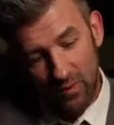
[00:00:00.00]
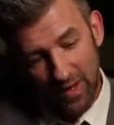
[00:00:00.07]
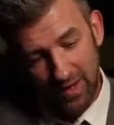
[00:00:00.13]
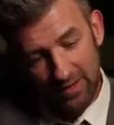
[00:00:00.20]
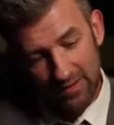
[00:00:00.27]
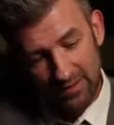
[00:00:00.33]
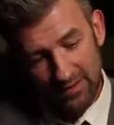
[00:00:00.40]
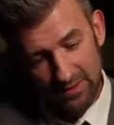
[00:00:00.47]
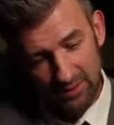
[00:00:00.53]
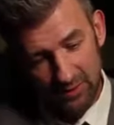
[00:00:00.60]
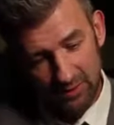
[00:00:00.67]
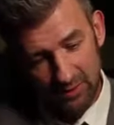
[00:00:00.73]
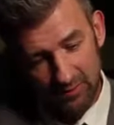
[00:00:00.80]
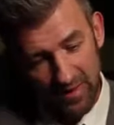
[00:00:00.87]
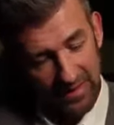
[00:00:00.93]
ways
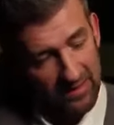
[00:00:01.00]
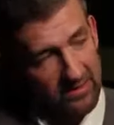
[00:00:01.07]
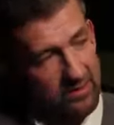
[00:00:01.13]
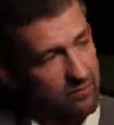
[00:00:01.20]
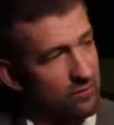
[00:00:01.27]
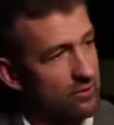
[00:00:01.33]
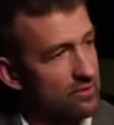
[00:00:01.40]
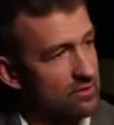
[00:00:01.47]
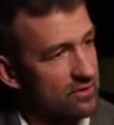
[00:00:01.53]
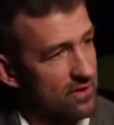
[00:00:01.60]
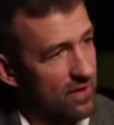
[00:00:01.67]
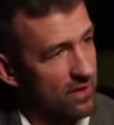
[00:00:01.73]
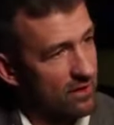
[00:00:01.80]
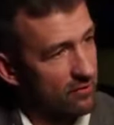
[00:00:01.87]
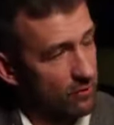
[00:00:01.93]
to make a difference
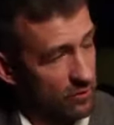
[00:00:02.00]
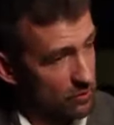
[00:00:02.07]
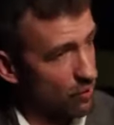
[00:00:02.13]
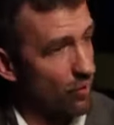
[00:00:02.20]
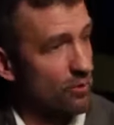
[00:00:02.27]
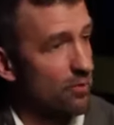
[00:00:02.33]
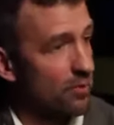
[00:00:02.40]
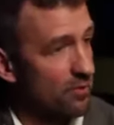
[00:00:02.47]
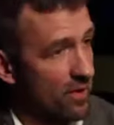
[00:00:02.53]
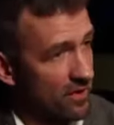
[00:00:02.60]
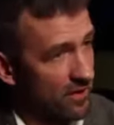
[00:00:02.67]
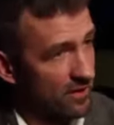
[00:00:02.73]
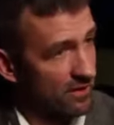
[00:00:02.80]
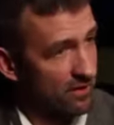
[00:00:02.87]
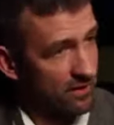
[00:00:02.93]
with corporate
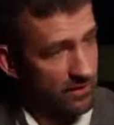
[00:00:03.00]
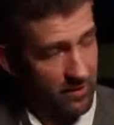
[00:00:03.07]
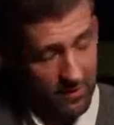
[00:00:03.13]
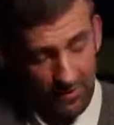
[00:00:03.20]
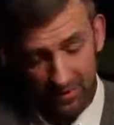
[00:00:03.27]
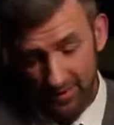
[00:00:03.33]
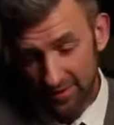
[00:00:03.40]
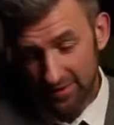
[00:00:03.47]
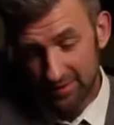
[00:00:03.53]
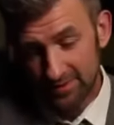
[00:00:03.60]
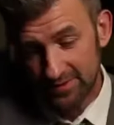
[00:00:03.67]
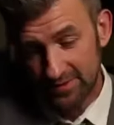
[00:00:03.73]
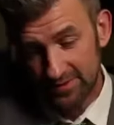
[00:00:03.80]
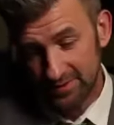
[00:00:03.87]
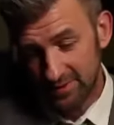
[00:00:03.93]
money
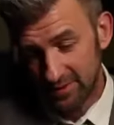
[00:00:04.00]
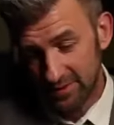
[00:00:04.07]
is